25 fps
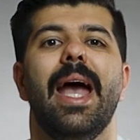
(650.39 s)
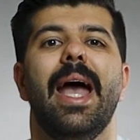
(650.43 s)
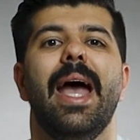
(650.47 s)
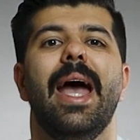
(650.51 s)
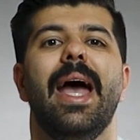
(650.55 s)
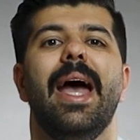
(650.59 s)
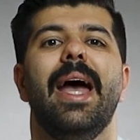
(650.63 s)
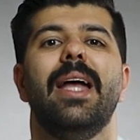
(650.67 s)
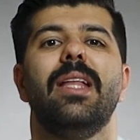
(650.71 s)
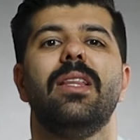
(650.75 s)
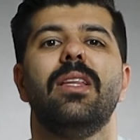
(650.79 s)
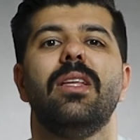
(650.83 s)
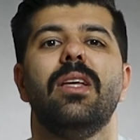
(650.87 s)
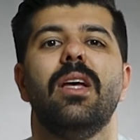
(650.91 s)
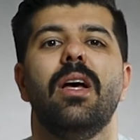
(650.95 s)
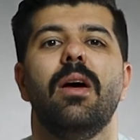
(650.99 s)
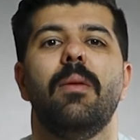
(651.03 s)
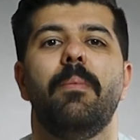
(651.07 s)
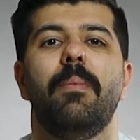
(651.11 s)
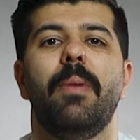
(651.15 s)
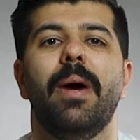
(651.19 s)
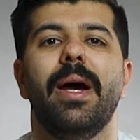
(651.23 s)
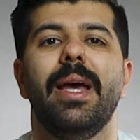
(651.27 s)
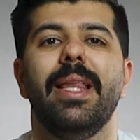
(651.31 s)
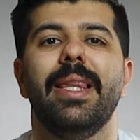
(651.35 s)
and
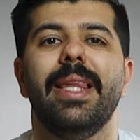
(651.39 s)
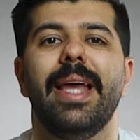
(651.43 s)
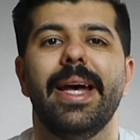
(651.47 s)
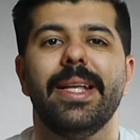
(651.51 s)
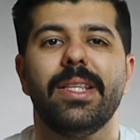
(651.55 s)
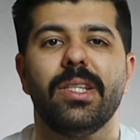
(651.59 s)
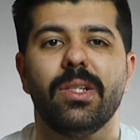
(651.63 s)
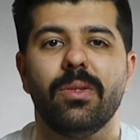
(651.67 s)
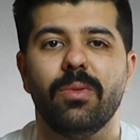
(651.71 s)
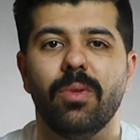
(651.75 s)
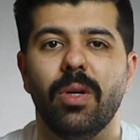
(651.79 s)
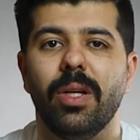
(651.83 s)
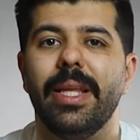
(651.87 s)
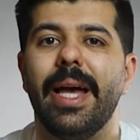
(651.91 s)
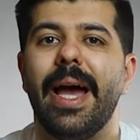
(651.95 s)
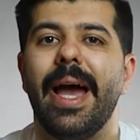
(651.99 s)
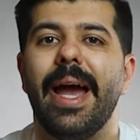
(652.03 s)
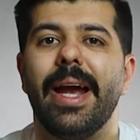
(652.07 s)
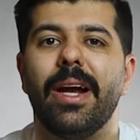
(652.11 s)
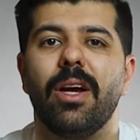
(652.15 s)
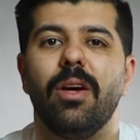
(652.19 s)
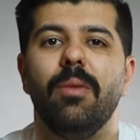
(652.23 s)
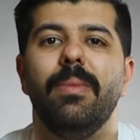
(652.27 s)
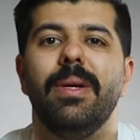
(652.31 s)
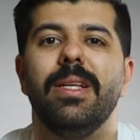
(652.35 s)
bilateral
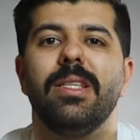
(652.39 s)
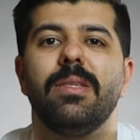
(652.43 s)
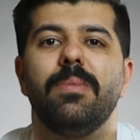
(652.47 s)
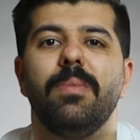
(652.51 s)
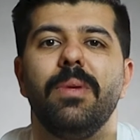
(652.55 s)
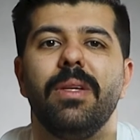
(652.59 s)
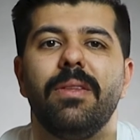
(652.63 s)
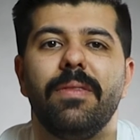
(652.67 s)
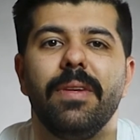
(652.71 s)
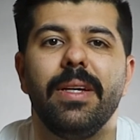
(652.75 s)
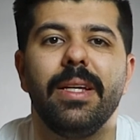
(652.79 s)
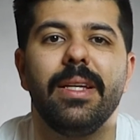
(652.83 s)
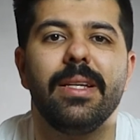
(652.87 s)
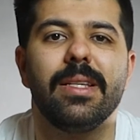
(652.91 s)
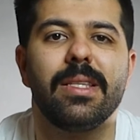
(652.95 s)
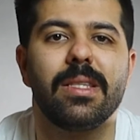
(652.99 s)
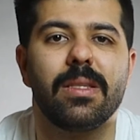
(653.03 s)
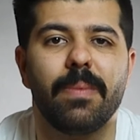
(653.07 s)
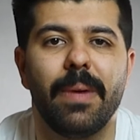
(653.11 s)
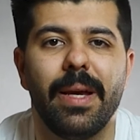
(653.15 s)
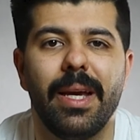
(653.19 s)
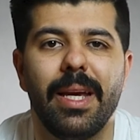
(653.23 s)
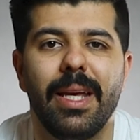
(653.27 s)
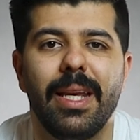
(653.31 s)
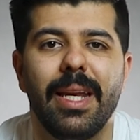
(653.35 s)
agreements between
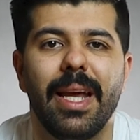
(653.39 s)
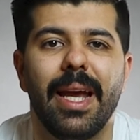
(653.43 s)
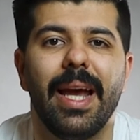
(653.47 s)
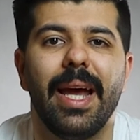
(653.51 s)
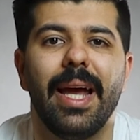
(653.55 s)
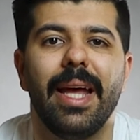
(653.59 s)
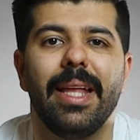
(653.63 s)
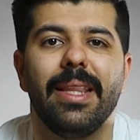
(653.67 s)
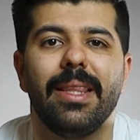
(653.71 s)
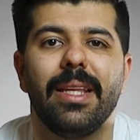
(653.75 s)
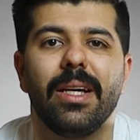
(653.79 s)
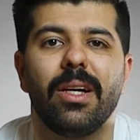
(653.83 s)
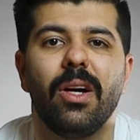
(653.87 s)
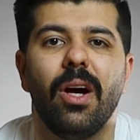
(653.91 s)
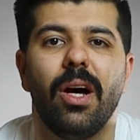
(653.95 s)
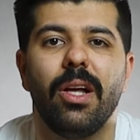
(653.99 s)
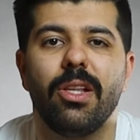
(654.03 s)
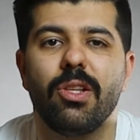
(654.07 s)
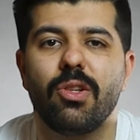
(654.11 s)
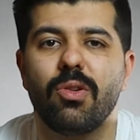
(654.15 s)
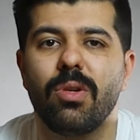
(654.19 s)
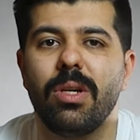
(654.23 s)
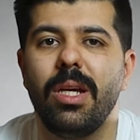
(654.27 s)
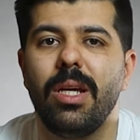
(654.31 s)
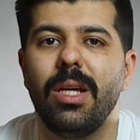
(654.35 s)
Spain and the
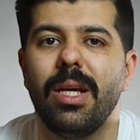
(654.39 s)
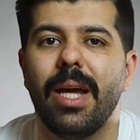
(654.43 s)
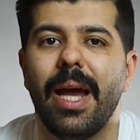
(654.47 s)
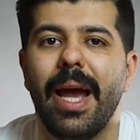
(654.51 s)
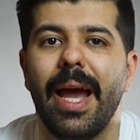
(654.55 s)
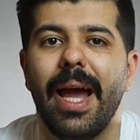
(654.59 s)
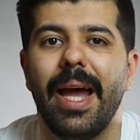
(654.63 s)
country